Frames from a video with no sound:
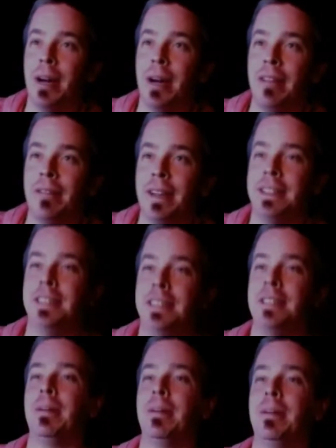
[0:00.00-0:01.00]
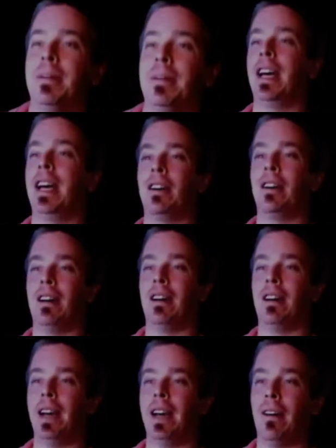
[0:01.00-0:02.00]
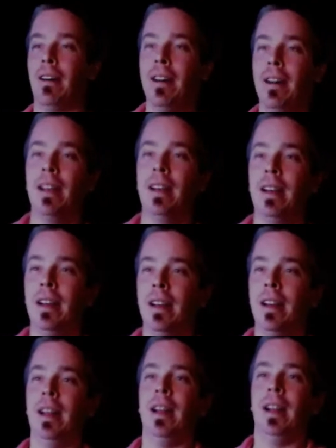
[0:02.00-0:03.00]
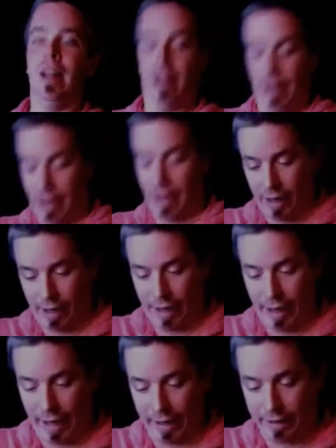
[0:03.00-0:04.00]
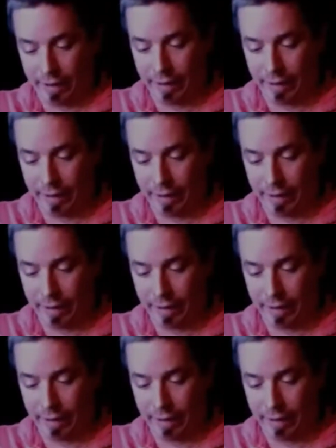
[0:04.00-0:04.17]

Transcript: If I see somebody in the chat, I'll call you out. All right.